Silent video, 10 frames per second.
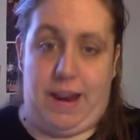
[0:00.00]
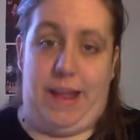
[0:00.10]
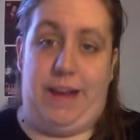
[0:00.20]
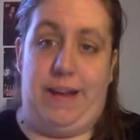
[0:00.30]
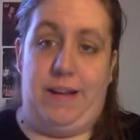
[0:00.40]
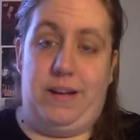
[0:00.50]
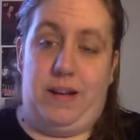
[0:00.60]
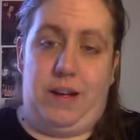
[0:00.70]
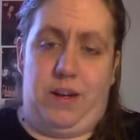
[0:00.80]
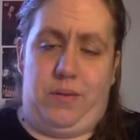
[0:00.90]
then
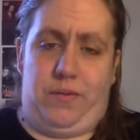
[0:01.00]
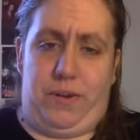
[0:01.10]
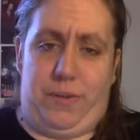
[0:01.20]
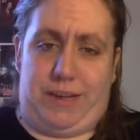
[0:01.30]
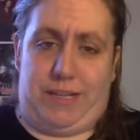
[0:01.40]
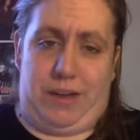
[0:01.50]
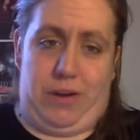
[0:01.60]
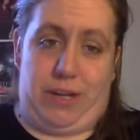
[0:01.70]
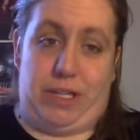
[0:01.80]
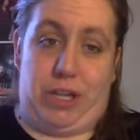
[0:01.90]
a few weeks
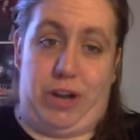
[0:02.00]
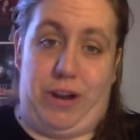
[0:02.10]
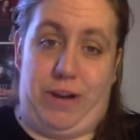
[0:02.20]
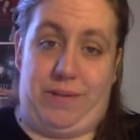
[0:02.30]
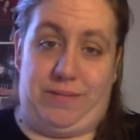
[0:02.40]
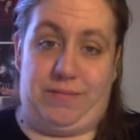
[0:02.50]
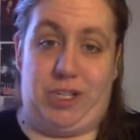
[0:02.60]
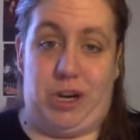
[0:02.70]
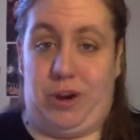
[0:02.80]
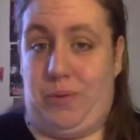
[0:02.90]
ago I started
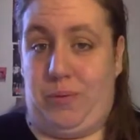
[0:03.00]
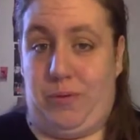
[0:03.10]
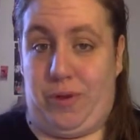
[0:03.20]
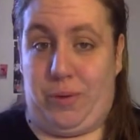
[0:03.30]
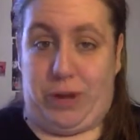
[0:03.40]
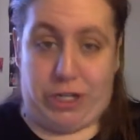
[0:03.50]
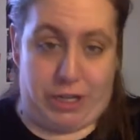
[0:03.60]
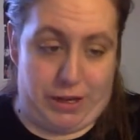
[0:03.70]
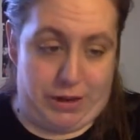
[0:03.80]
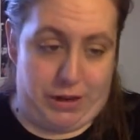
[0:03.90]

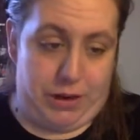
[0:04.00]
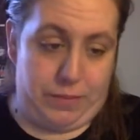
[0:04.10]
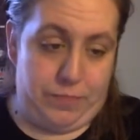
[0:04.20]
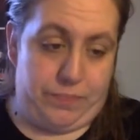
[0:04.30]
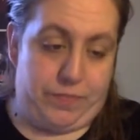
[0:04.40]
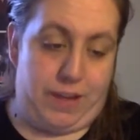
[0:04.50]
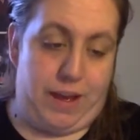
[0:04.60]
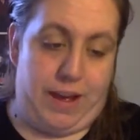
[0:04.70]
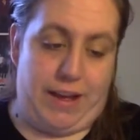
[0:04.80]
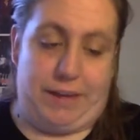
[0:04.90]
rewatching it, and
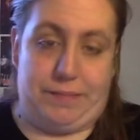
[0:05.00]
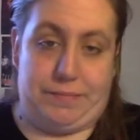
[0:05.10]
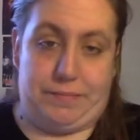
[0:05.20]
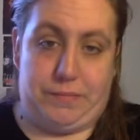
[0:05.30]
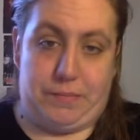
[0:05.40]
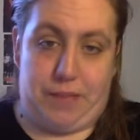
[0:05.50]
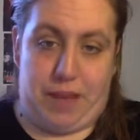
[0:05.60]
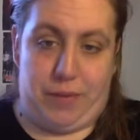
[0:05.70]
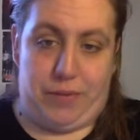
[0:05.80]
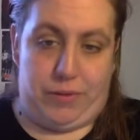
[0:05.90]
I
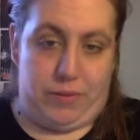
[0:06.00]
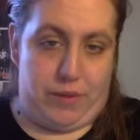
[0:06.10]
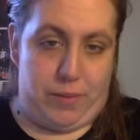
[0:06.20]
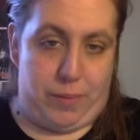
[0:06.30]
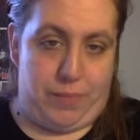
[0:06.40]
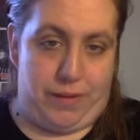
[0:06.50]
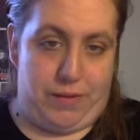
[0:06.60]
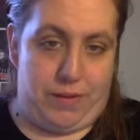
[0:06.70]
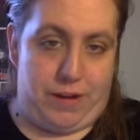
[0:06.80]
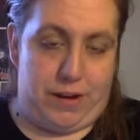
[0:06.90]
absolutely am
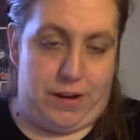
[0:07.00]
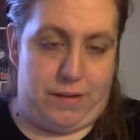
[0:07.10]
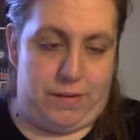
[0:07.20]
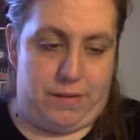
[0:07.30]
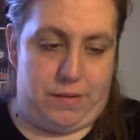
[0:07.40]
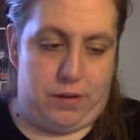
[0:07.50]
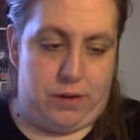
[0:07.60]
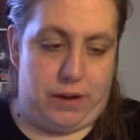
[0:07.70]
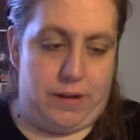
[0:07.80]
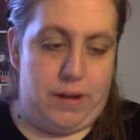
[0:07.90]
obsessed with it. It's
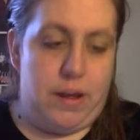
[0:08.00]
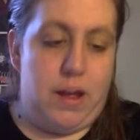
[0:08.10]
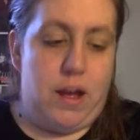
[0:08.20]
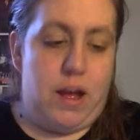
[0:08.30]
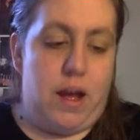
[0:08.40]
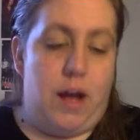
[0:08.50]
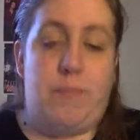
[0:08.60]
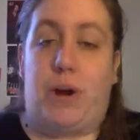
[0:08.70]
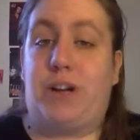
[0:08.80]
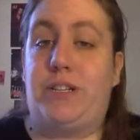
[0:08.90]
great.
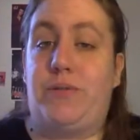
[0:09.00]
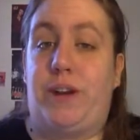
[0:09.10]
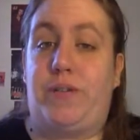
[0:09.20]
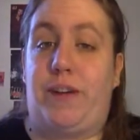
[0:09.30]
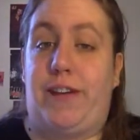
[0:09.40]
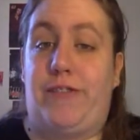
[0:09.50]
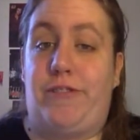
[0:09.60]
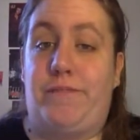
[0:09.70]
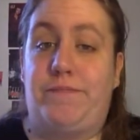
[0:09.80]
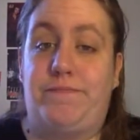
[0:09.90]
Parks and Recreation.